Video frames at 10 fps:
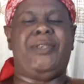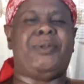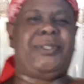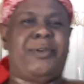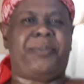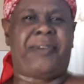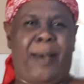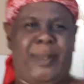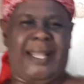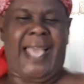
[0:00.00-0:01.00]
YouTube
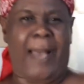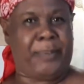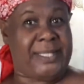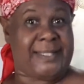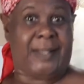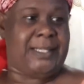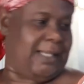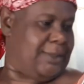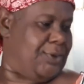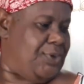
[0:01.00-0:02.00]
family. Happy Sunday
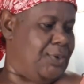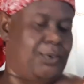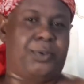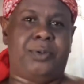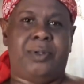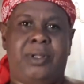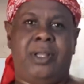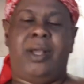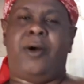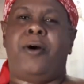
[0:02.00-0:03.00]
to you.
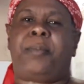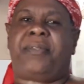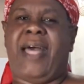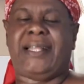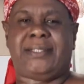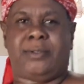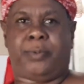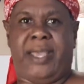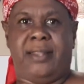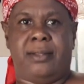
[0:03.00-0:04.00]
Hope that
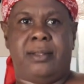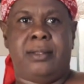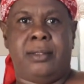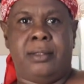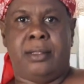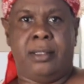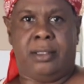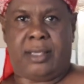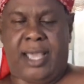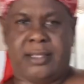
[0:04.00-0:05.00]
when
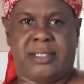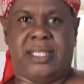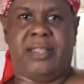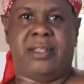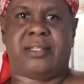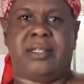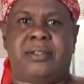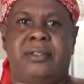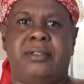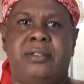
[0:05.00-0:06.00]
you get to see this
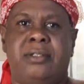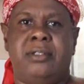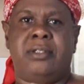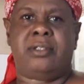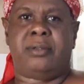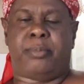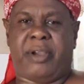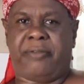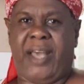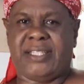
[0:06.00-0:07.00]
little
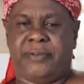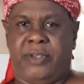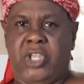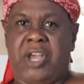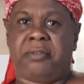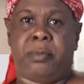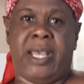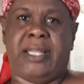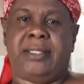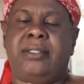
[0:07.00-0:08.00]
breakfast video of
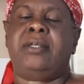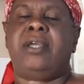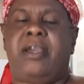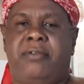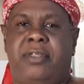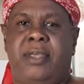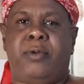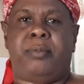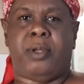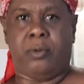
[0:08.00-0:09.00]
mine, everything
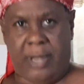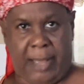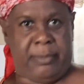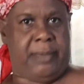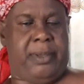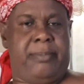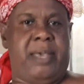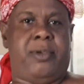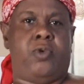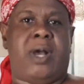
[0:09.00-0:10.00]
will be good. And
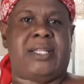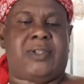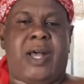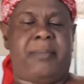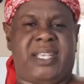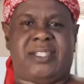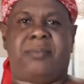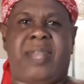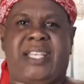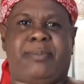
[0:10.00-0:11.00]
maybe you also make
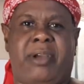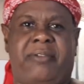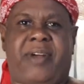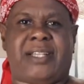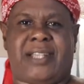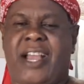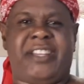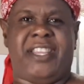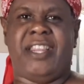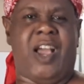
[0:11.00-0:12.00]
some nice breakfast or
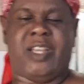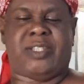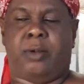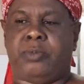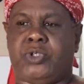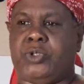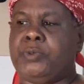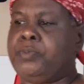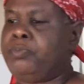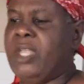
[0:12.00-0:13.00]
dinner or something too.
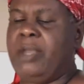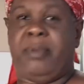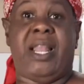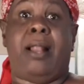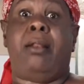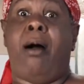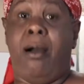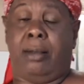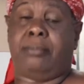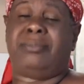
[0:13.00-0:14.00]
Been a
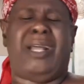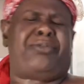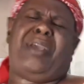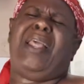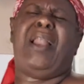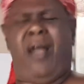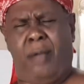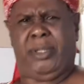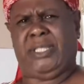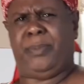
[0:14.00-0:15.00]
long, not really a long,
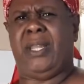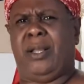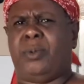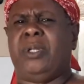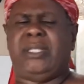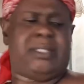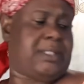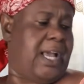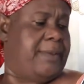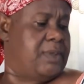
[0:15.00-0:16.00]
but it's been a good little
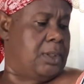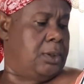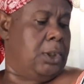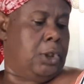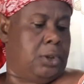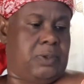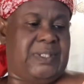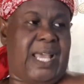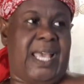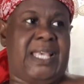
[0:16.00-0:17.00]
time. So
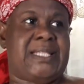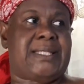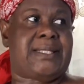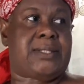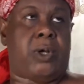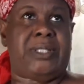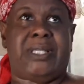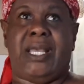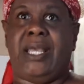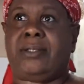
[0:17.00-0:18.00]
today is
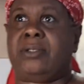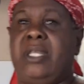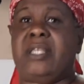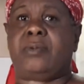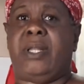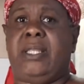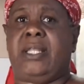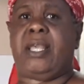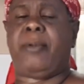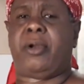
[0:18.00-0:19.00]
Sunday. Today is what day
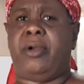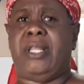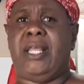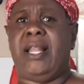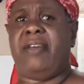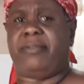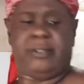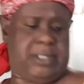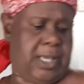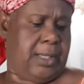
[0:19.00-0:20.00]
came out, the
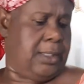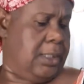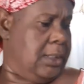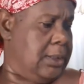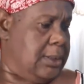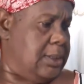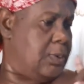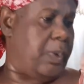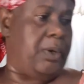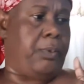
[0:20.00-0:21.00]
11th. Yeah, this is
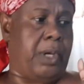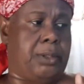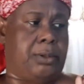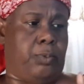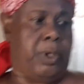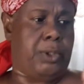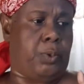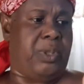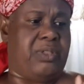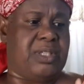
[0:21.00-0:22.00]
when we're
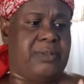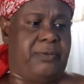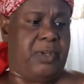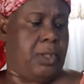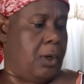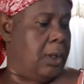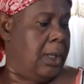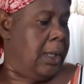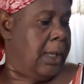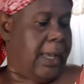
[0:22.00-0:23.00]
doing this video.
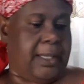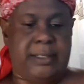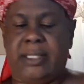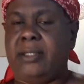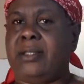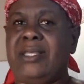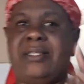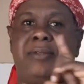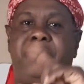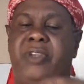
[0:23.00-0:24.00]
And
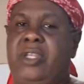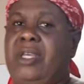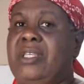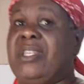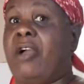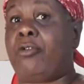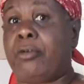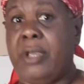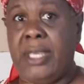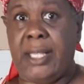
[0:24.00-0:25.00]
this video is a
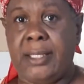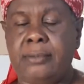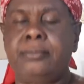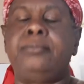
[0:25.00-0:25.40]
real